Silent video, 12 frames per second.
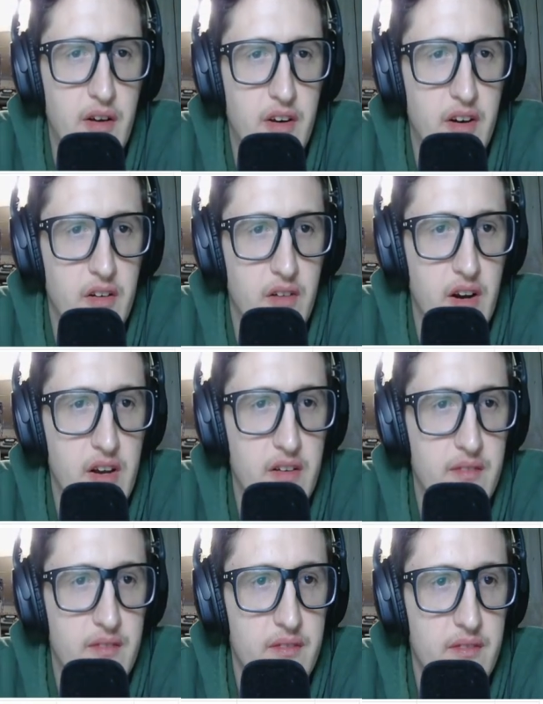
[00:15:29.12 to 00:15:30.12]
here, right?
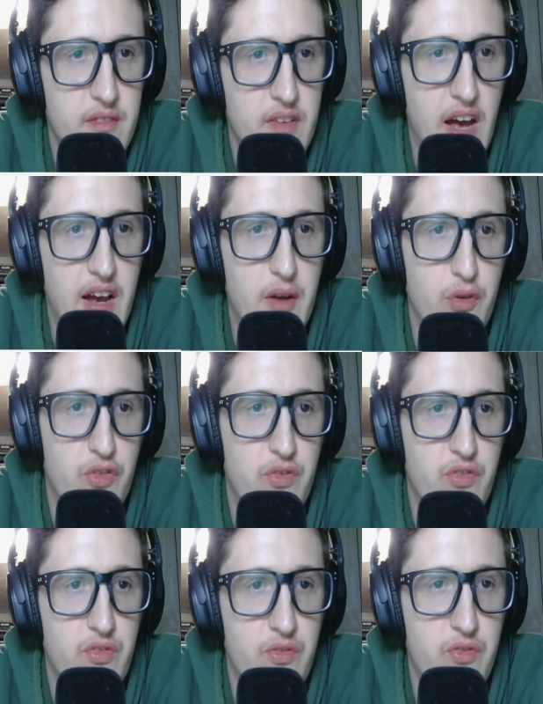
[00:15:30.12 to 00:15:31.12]
Yeah, he was
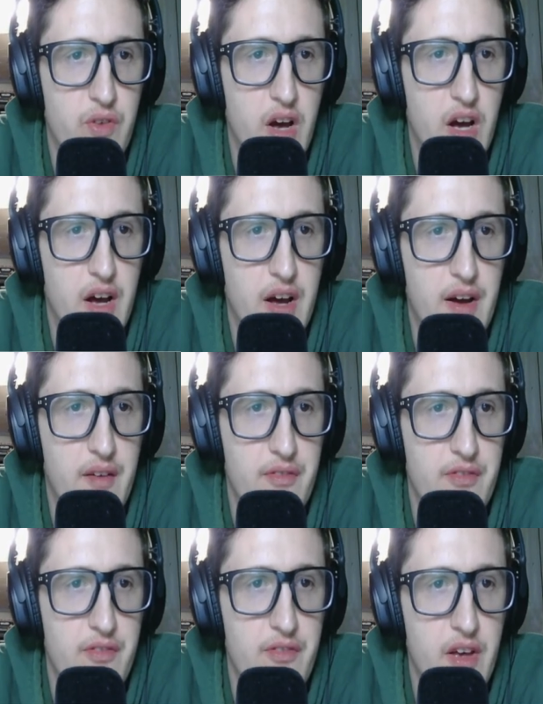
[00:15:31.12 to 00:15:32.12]

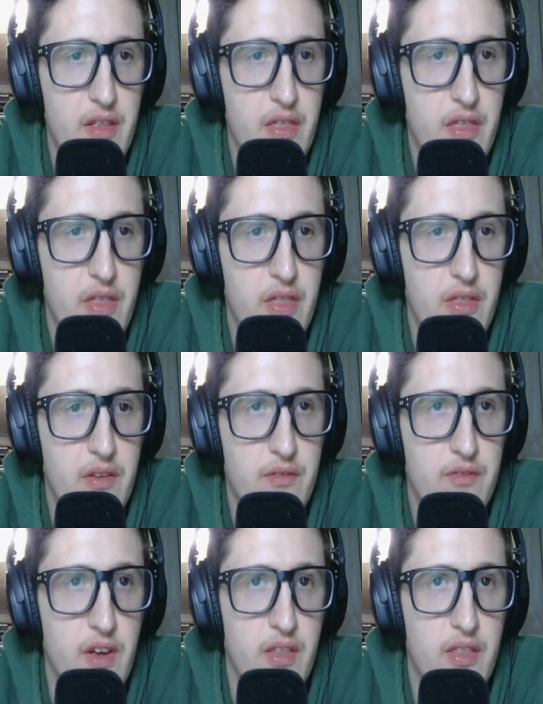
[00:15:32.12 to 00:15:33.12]
fifth,
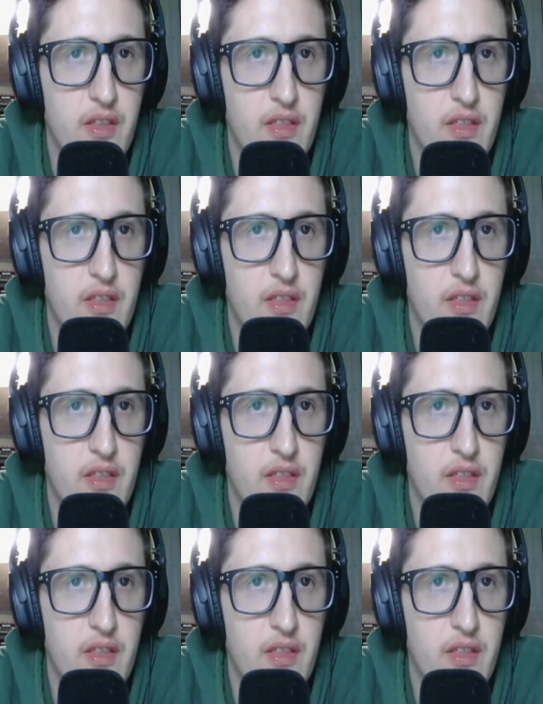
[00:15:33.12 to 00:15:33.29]
I